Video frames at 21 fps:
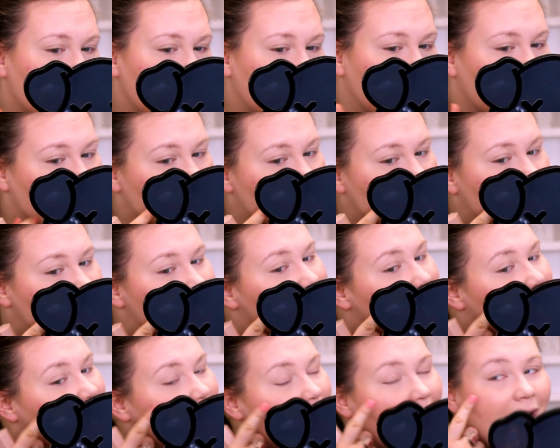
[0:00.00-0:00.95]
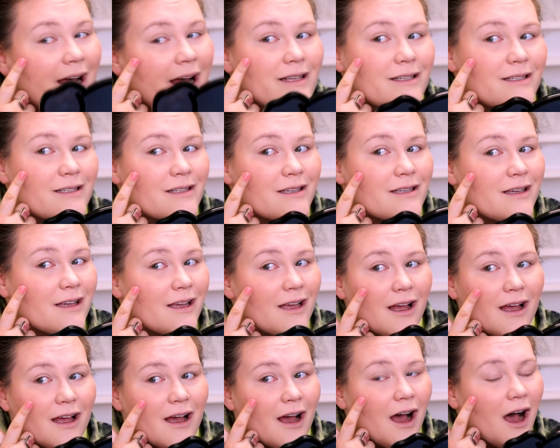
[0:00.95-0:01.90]
think it's the best
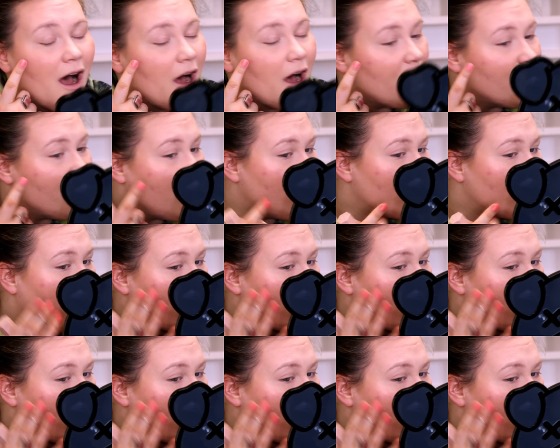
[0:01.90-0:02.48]
um, if